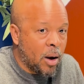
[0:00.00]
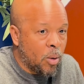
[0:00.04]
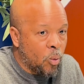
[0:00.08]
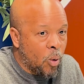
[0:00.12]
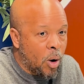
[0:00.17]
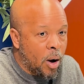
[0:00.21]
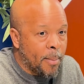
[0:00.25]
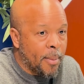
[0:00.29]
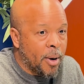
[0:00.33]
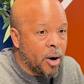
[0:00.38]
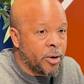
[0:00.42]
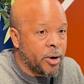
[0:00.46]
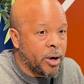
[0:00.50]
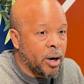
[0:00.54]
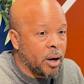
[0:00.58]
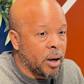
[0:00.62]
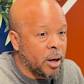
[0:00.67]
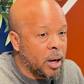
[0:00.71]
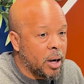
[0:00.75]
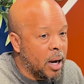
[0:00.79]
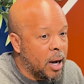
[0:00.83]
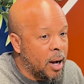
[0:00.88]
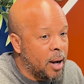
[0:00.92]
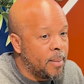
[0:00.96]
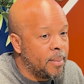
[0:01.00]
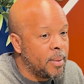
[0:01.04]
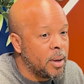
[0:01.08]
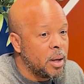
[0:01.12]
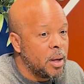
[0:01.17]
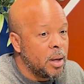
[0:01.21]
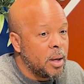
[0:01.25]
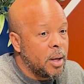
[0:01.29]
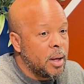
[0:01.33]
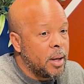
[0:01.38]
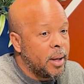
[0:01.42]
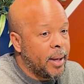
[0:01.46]
Walmart.com
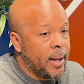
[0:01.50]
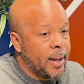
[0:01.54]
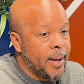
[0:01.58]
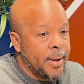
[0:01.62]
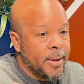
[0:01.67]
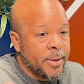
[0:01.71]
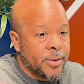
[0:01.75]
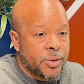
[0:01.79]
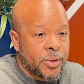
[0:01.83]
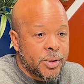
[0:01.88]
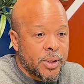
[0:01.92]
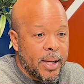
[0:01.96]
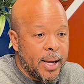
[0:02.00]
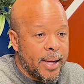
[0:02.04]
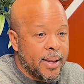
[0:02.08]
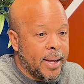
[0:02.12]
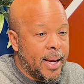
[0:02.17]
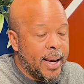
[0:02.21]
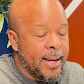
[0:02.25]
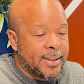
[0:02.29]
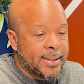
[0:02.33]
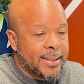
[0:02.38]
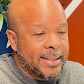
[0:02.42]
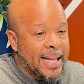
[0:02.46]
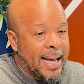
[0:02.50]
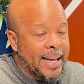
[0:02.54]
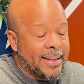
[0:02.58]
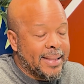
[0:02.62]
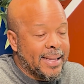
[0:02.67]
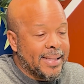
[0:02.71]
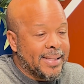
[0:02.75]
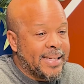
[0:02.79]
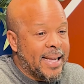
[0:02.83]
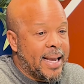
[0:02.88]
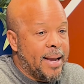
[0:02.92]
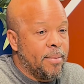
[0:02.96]
it's not the
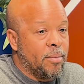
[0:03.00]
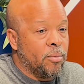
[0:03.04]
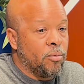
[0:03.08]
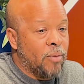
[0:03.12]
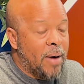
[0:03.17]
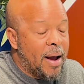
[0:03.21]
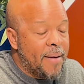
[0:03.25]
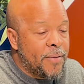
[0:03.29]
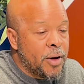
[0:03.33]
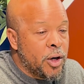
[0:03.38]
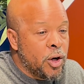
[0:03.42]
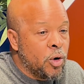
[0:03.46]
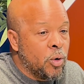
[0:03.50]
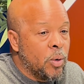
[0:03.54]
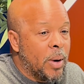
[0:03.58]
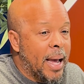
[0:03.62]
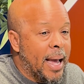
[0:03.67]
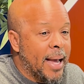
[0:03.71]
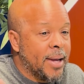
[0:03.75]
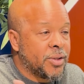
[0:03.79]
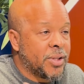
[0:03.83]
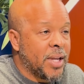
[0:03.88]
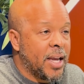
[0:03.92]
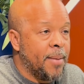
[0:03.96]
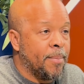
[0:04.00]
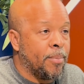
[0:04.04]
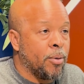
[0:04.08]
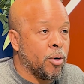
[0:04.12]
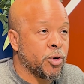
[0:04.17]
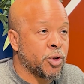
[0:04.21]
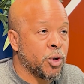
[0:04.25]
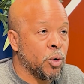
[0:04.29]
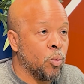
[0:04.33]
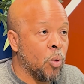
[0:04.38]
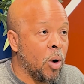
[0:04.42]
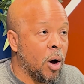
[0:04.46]
same revenue as
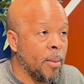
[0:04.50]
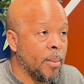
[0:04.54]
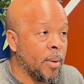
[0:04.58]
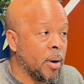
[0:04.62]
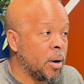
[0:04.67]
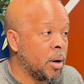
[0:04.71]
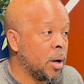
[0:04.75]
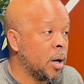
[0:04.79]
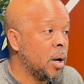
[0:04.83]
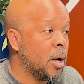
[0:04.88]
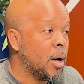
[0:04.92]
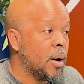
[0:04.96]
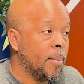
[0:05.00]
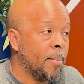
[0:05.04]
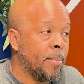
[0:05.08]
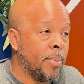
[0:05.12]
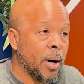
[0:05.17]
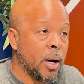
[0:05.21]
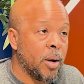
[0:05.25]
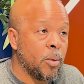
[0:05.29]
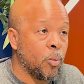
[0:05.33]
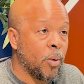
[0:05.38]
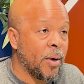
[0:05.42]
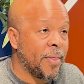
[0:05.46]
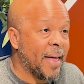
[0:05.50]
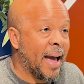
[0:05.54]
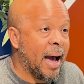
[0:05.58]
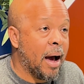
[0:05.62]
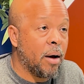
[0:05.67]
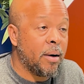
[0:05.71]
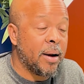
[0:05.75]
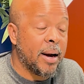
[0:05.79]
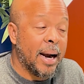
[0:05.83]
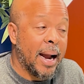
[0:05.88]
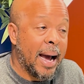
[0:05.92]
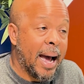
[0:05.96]
in-person Walmart, but
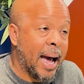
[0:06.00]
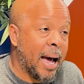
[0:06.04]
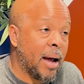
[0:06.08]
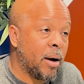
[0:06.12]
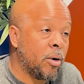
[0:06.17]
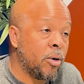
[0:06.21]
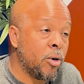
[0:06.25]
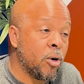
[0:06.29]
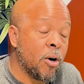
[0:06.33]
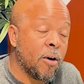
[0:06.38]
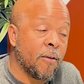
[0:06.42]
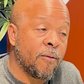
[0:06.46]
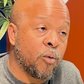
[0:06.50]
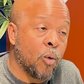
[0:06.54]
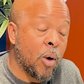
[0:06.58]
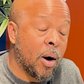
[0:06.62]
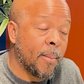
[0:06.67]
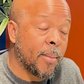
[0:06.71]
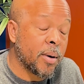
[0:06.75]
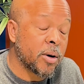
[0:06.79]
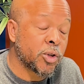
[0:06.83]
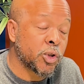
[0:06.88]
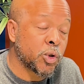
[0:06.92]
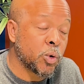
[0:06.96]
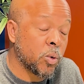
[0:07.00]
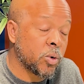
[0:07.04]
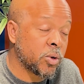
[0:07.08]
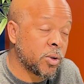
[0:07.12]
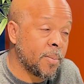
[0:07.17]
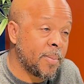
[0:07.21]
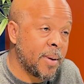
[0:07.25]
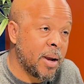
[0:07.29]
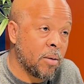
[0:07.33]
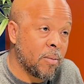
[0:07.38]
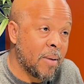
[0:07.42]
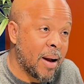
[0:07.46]
without it, I don't know if Walmart stores
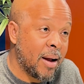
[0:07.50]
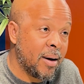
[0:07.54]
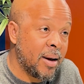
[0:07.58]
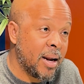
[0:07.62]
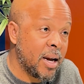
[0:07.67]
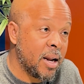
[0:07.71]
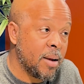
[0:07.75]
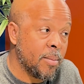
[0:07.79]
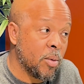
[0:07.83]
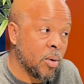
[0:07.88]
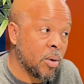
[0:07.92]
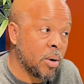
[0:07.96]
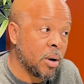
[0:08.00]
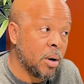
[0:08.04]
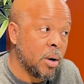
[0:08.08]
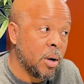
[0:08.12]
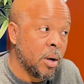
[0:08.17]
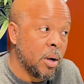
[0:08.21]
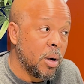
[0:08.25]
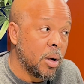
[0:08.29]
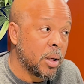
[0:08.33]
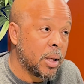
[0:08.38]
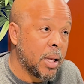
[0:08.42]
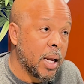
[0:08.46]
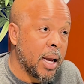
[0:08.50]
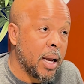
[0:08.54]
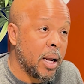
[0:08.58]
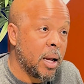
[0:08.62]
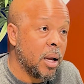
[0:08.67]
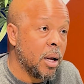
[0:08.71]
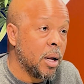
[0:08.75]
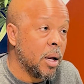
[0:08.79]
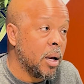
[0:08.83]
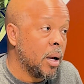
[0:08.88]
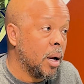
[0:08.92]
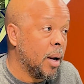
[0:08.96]
would be around anymore. Okay.
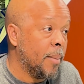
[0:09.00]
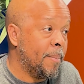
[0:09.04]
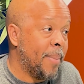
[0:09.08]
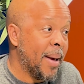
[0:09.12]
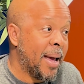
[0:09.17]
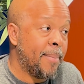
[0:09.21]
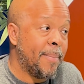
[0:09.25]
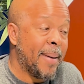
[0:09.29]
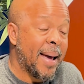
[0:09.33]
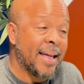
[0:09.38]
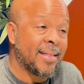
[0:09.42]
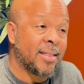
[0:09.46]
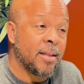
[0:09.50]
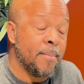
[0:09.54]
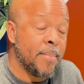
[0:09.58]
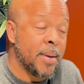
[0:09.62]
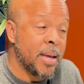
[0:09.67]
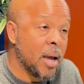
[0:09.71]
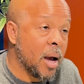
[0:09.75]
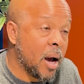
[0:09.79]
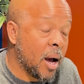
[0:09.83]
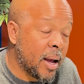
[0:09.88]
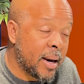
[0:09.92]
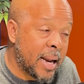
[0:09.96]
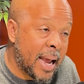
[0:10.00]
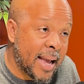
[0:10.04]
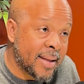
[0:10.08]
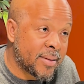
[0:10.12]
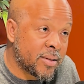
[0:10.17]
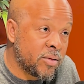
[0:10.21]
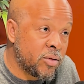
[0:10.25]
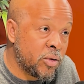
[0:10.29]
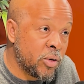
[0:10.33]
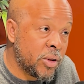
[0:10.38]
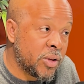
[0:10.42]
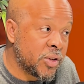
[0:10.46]
Bed Bath & Beyond had
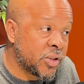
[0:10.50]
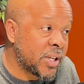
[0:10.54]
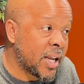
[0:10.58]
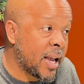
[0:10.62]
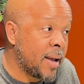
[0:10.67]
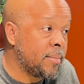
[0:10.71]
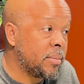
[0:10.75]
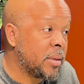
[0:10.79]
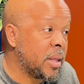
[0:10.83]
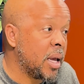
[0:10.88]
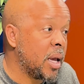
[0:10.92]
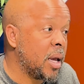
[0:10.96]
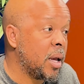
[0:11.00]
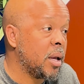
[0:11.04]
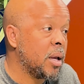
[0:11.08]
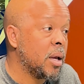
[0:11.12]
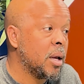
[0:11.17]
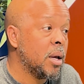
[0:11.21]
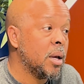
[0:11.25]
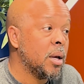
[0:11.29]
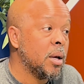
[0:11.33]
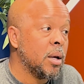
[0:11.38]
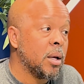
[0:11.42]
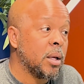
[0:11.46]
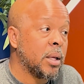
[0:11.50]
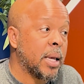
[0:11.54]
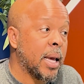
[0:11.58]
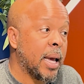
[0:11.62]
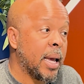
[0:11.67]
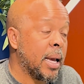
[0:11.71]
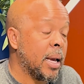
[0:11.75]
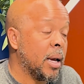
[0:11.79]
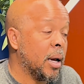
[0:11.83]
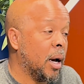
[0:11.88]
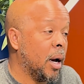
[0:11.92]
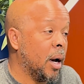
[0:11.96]
to do the same thing. Okay.